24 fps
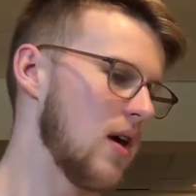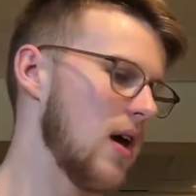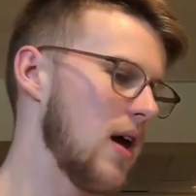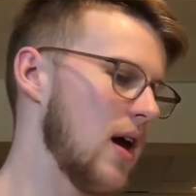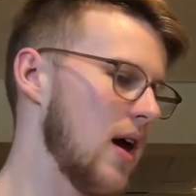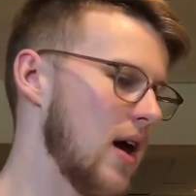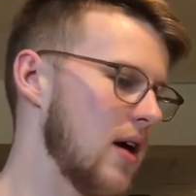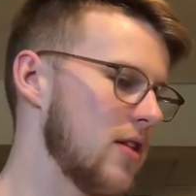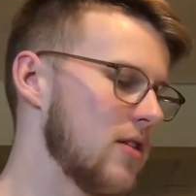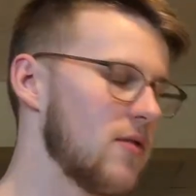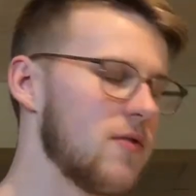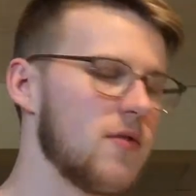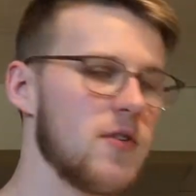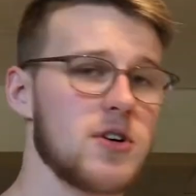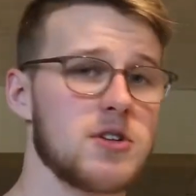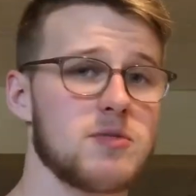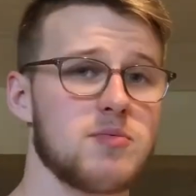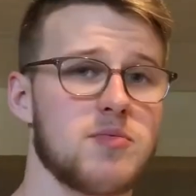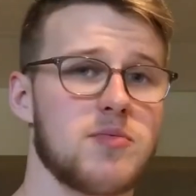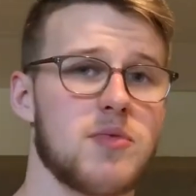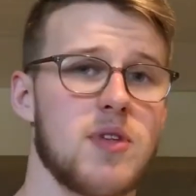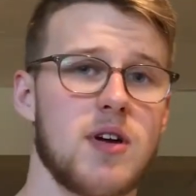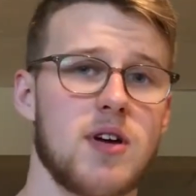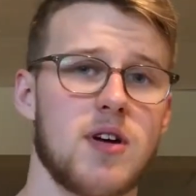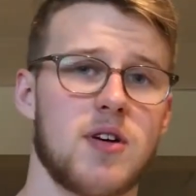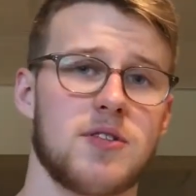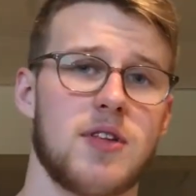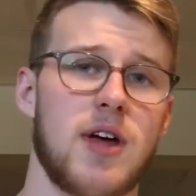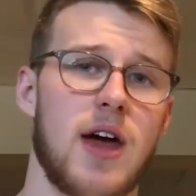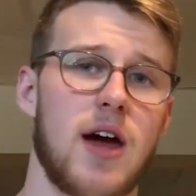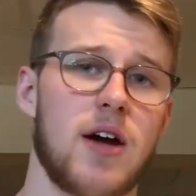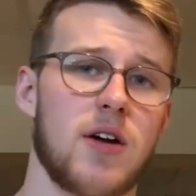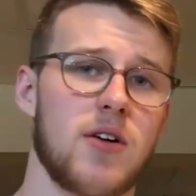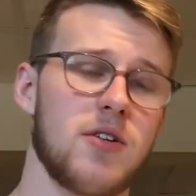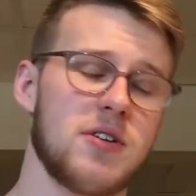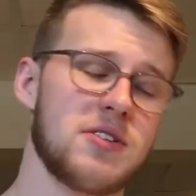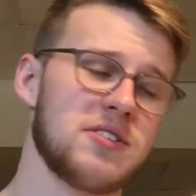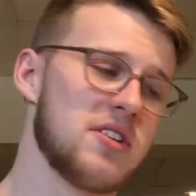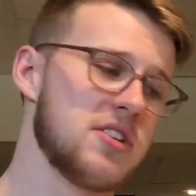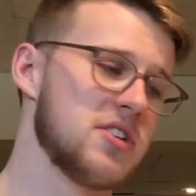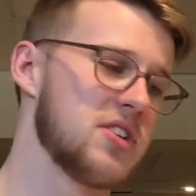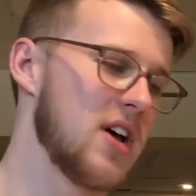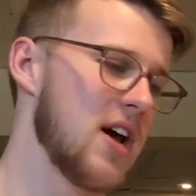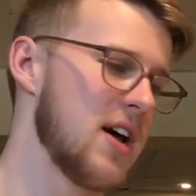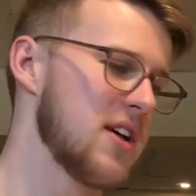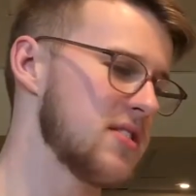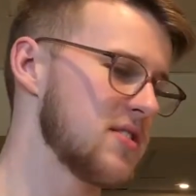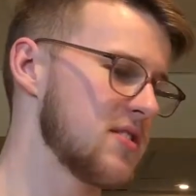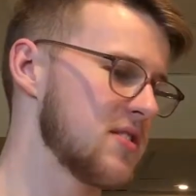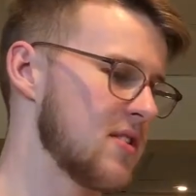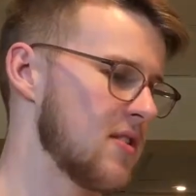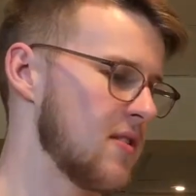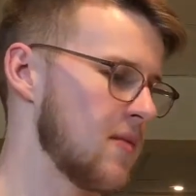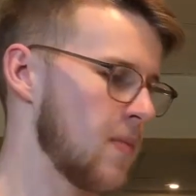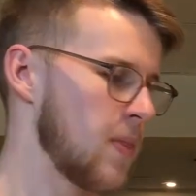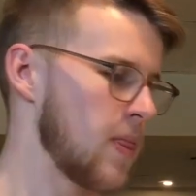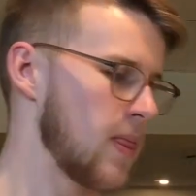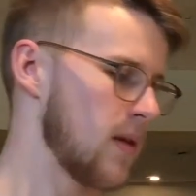And the first thing I'll tackle is the chest.